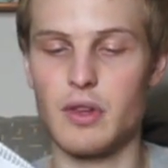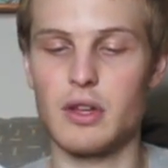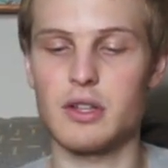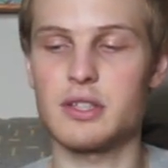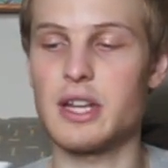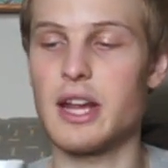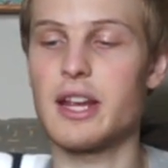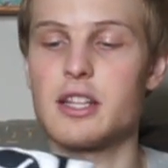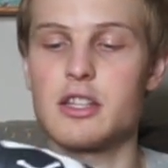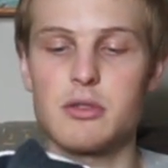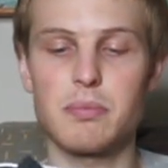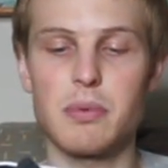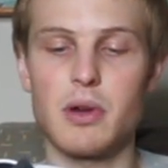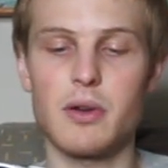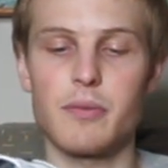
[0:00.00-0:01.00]
stains.
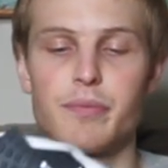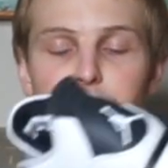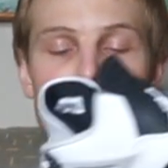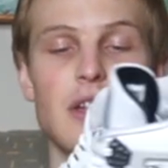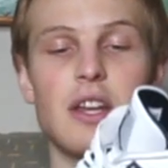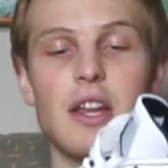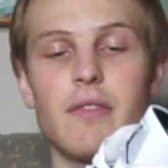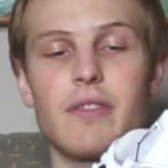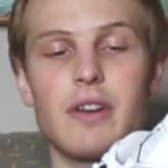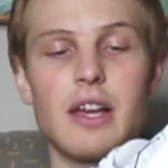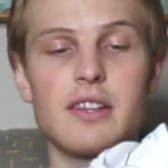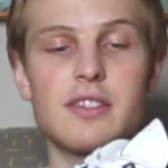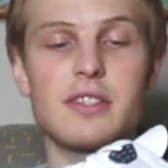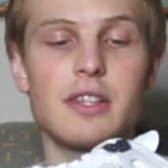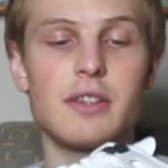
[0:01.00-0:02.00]
But
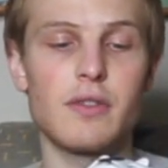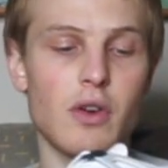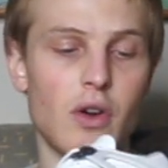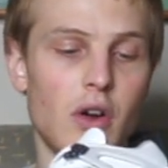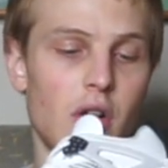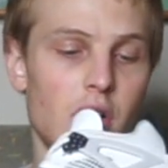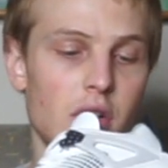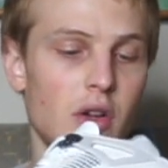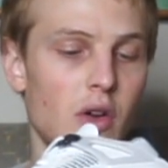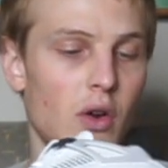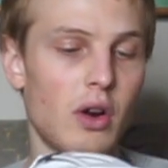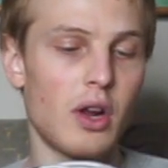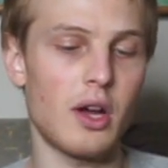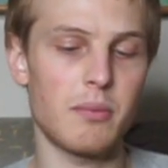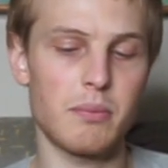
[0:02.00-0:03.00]
nevertheless, they've gone
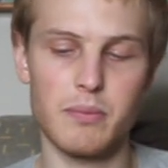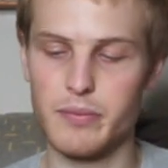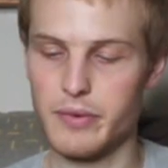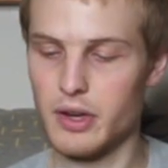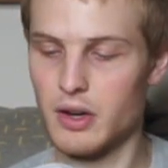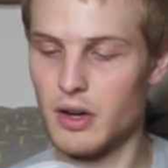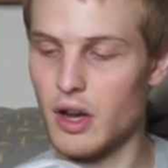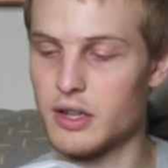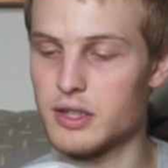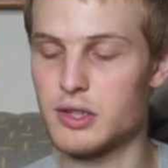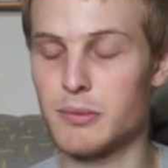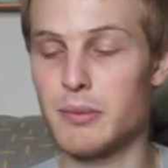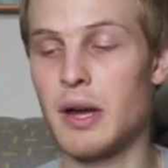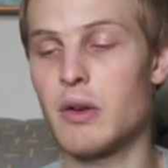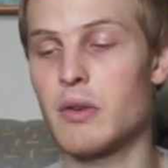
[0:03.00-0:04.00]
up a nice
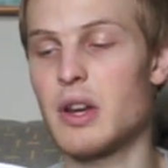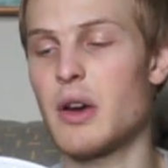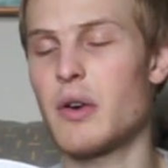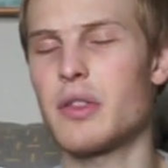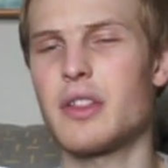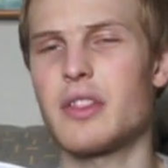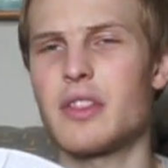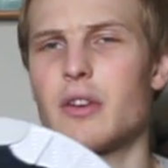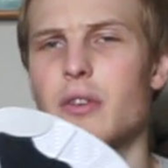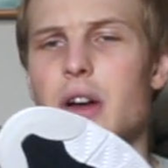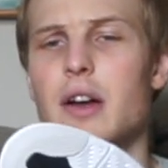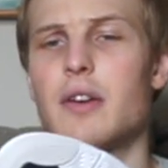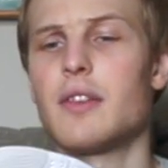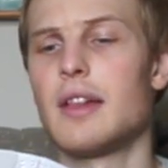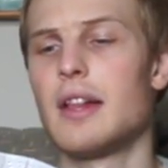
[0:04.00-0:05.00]
amount now. I think they're
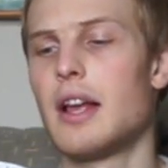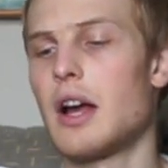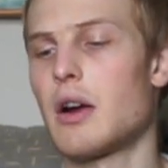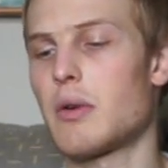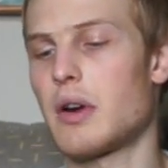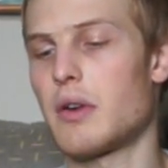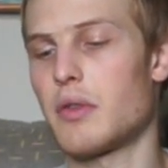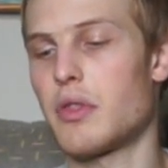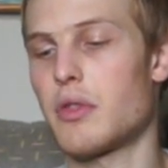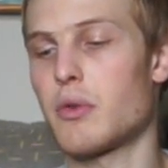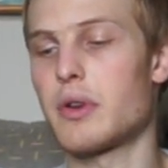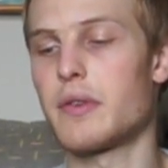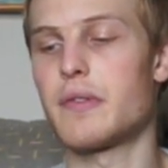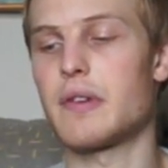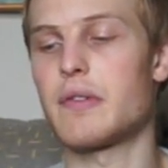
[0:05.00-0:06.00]
at around
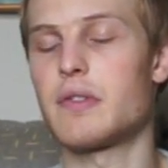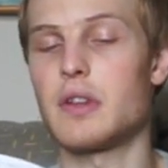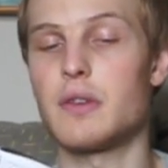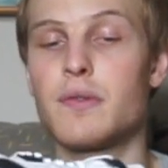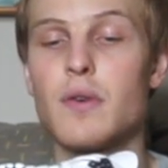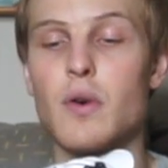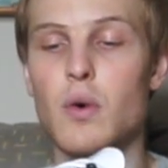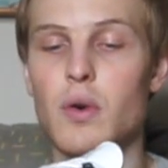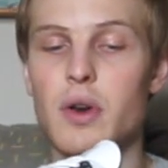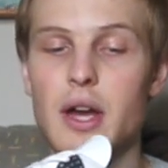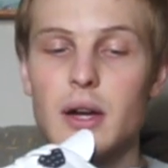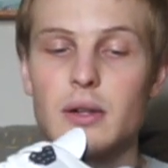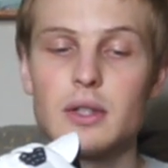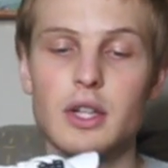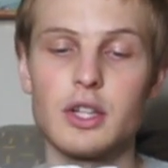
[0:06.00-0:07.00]
354
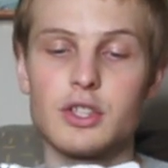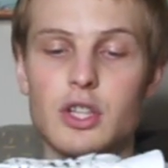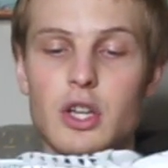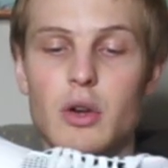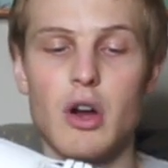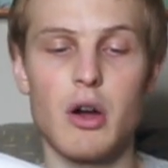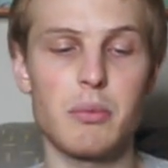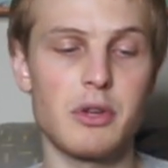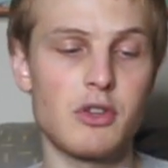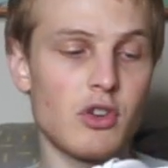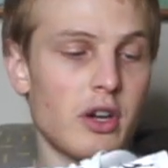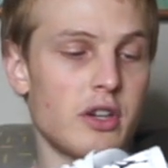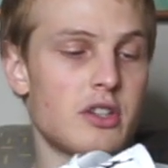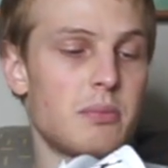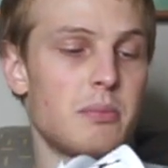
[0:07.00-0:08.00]
now, so I'll be
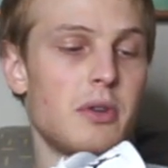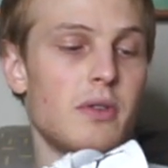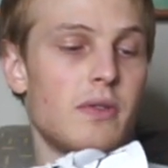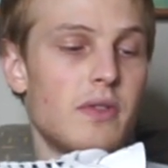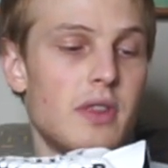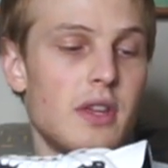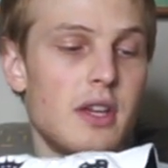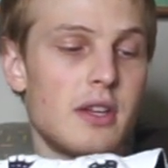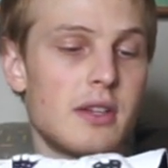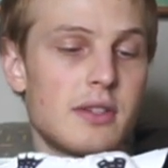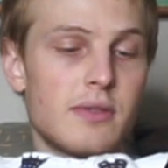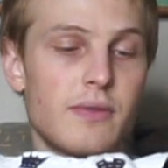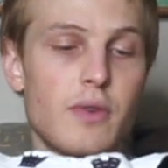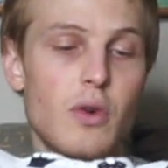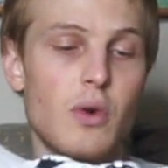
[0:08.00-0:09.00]
trying to move these
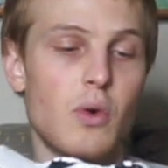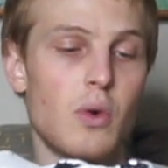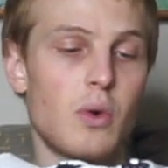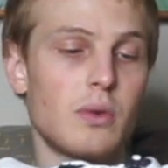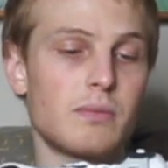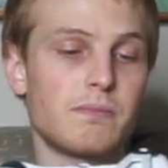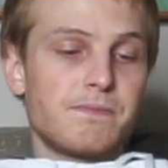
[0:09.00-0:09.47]
for